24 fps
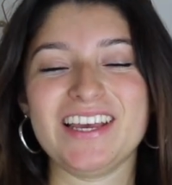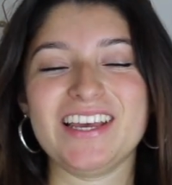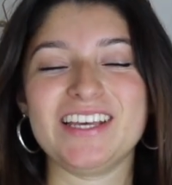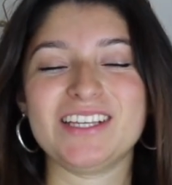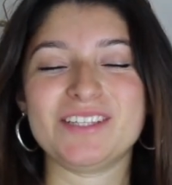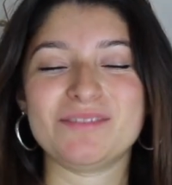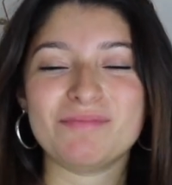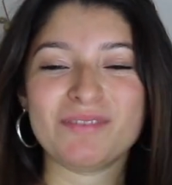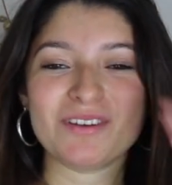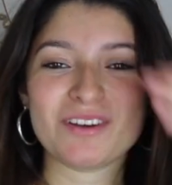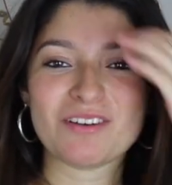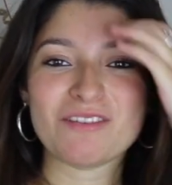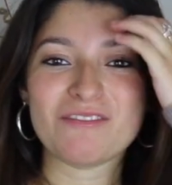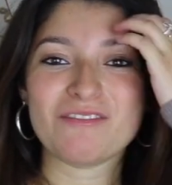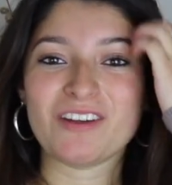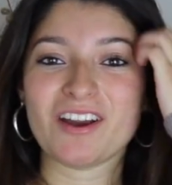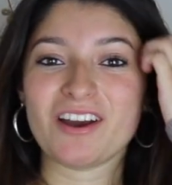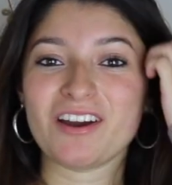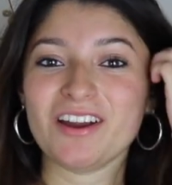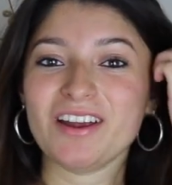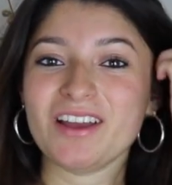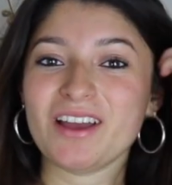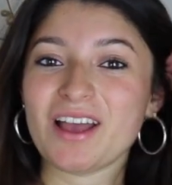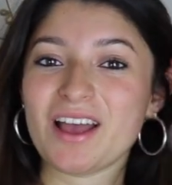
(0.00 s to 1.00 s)
It's been a
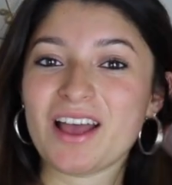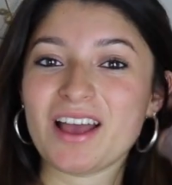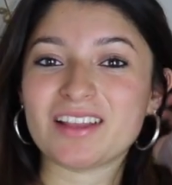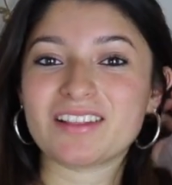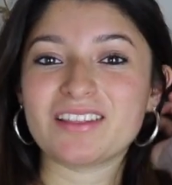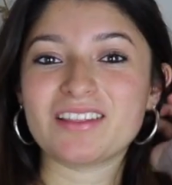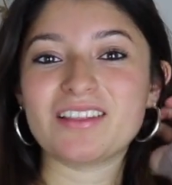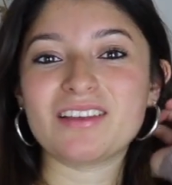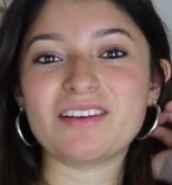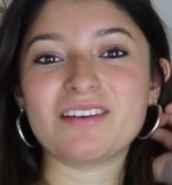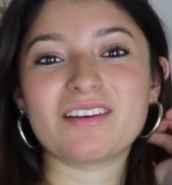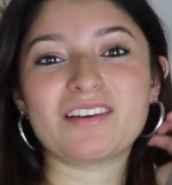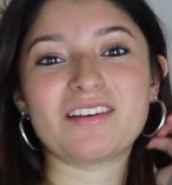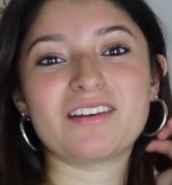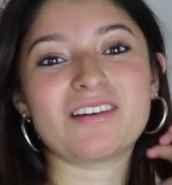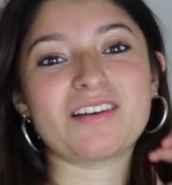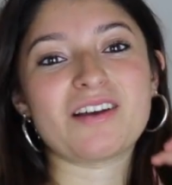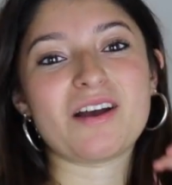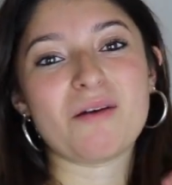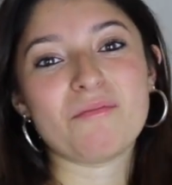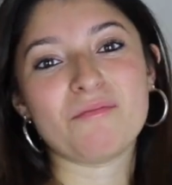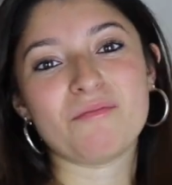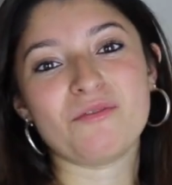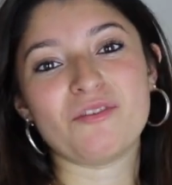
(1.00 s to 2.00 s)
very hectic
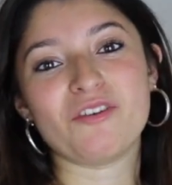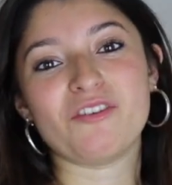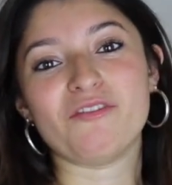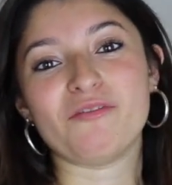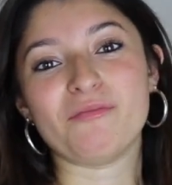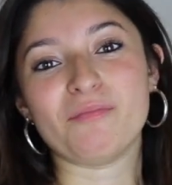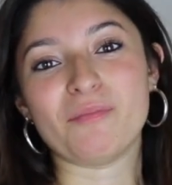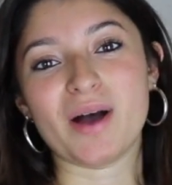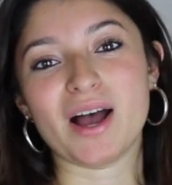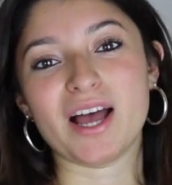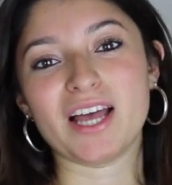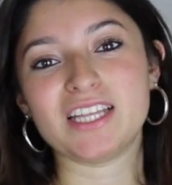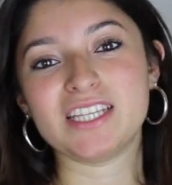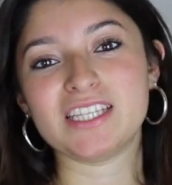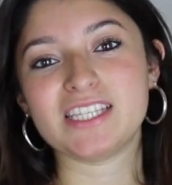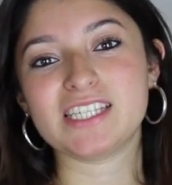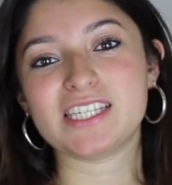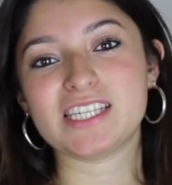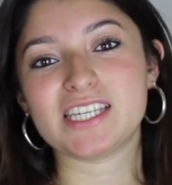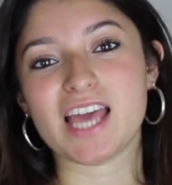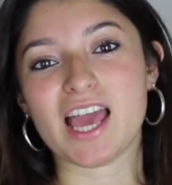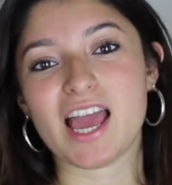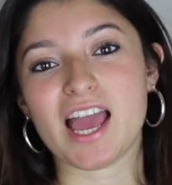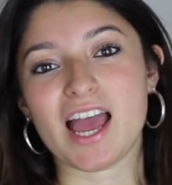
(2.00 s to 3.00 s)
couple of
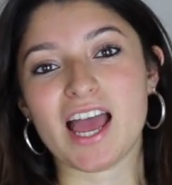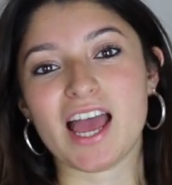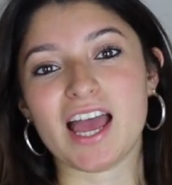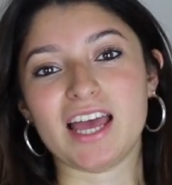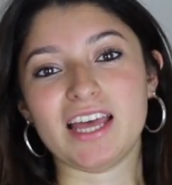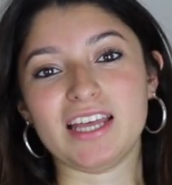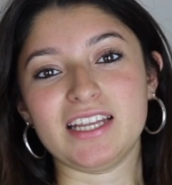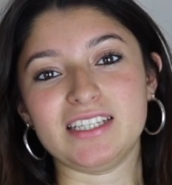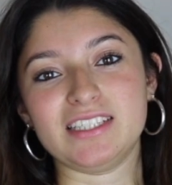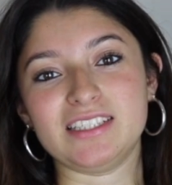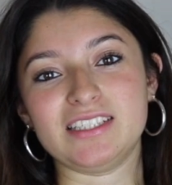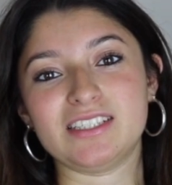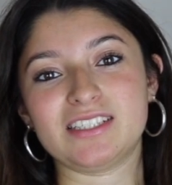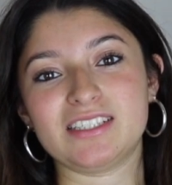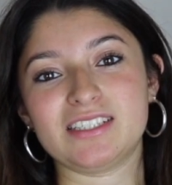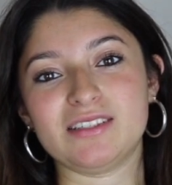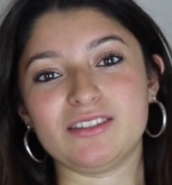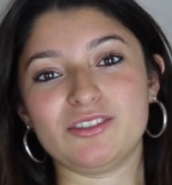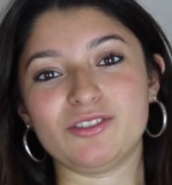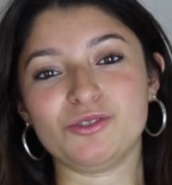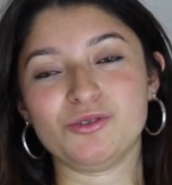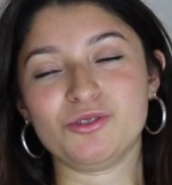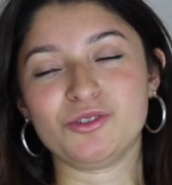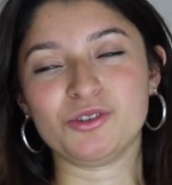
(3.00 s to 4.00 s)
months and
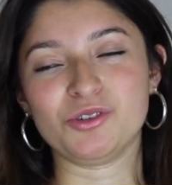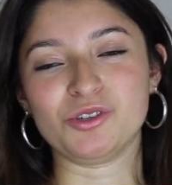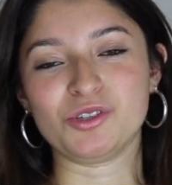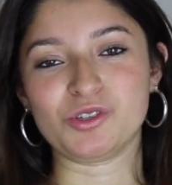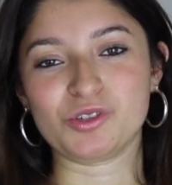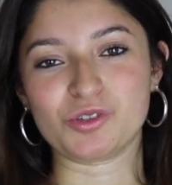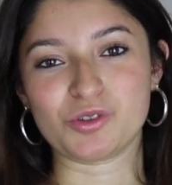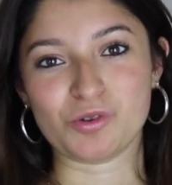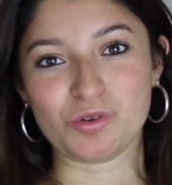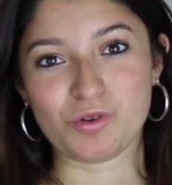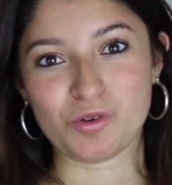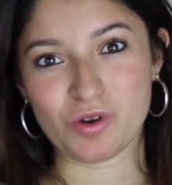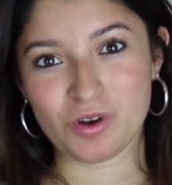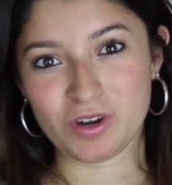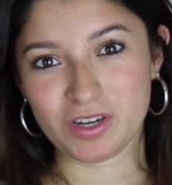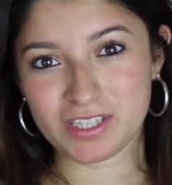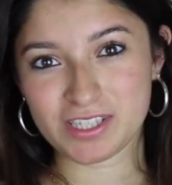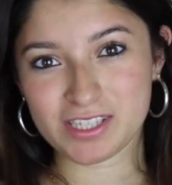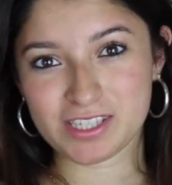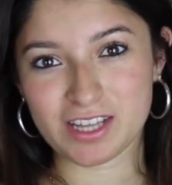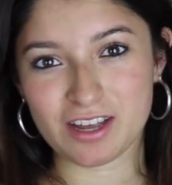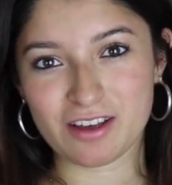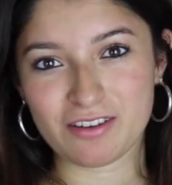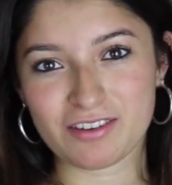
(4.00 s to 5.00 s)
due to school
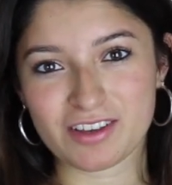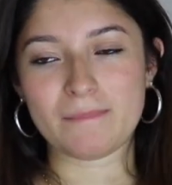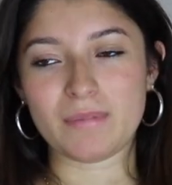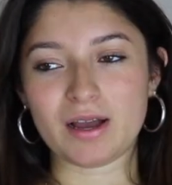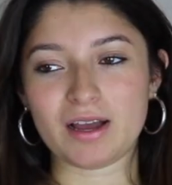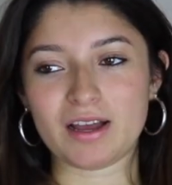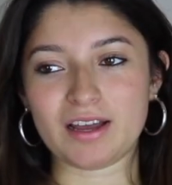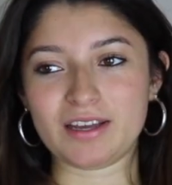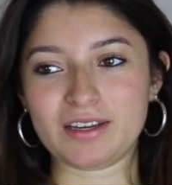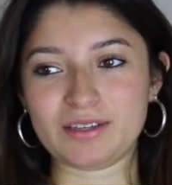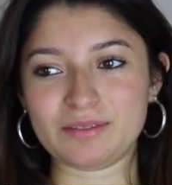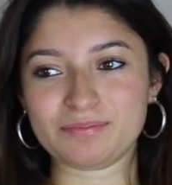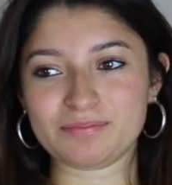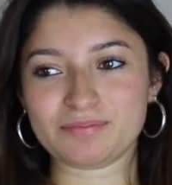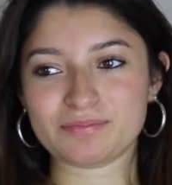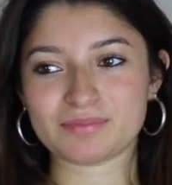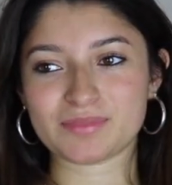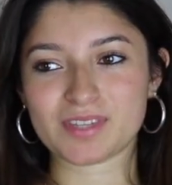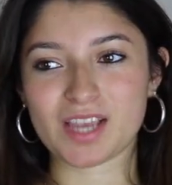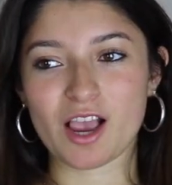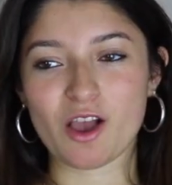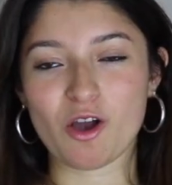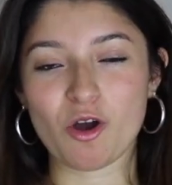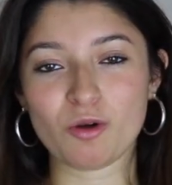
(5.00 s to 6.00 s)
and stuff, but
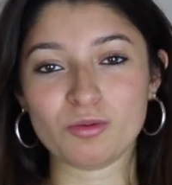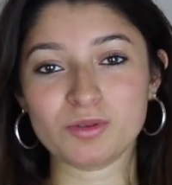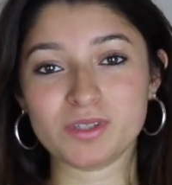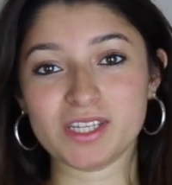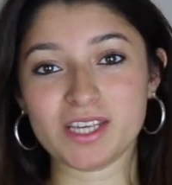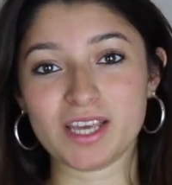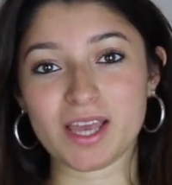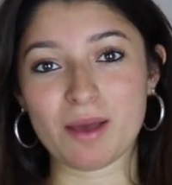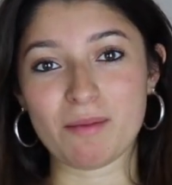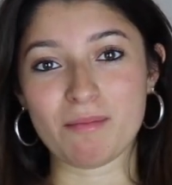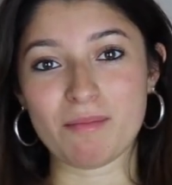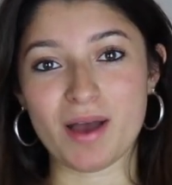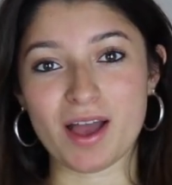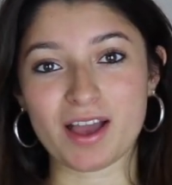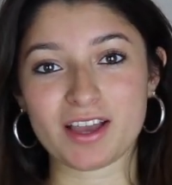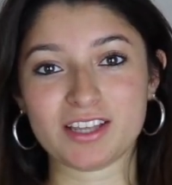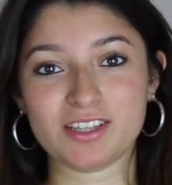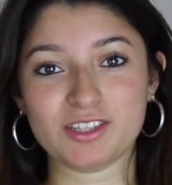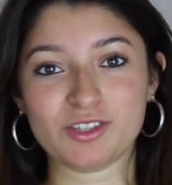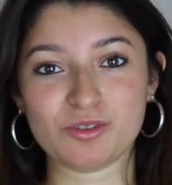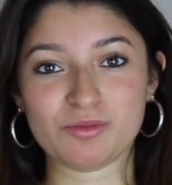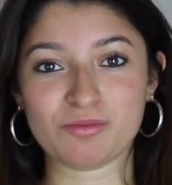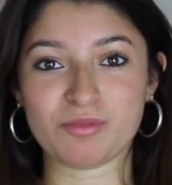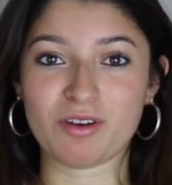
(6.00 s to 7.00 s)
I hope to get back
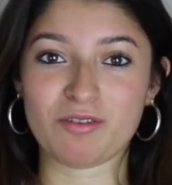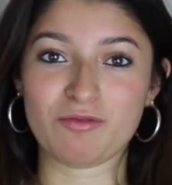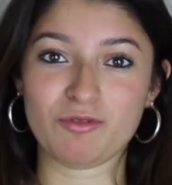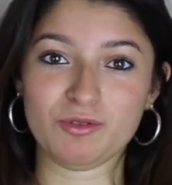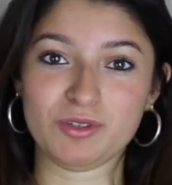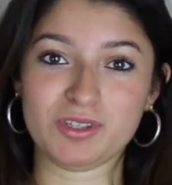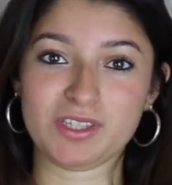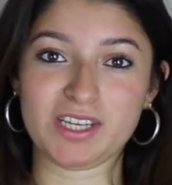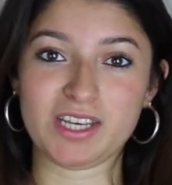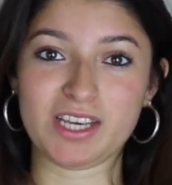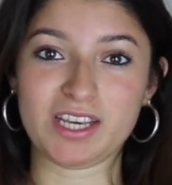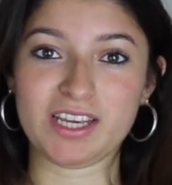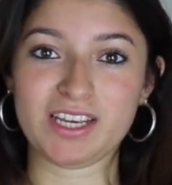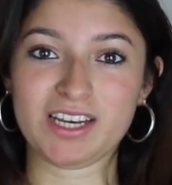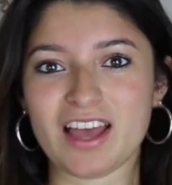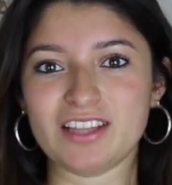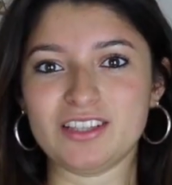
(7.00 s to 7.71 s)
into my routine.